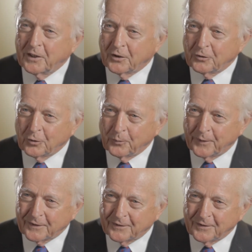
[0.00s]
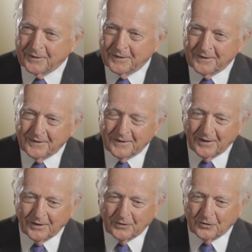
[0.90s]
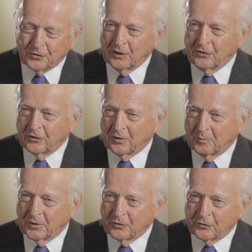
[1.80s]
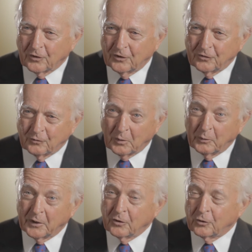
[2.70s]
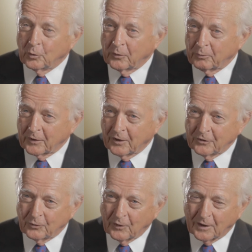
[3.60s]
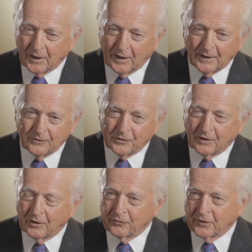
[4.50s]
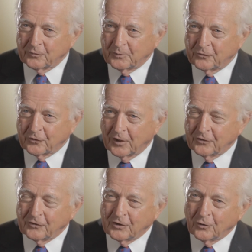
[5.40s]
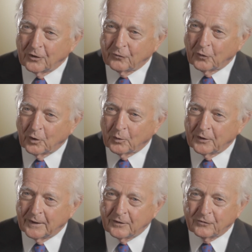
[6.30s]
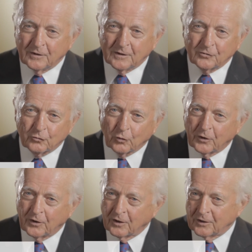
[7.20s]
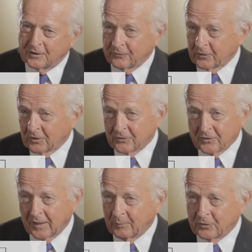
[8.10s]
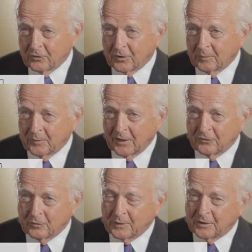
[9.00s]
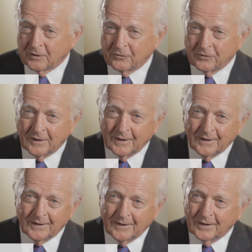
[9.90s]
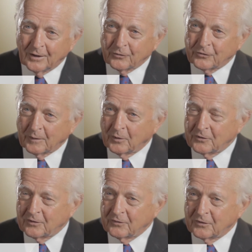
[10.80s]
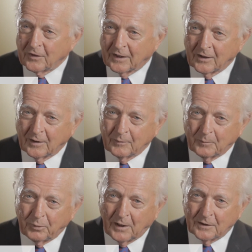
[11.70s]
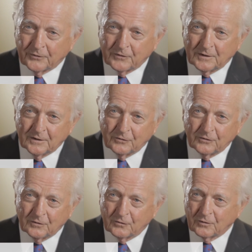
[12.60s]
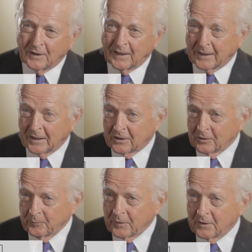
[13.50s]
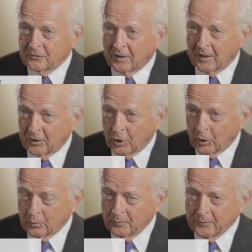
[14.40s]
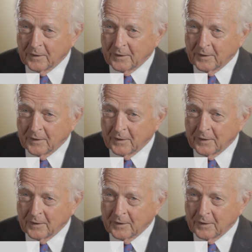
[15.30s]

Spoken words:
going to do about the change in administrations? What are we going to do with regard to our clients and our investment strategy going forward? And it's an extraordinarily difficult time, as you can imagine, because, you know, so much of his economic policy is not clear, it's not known.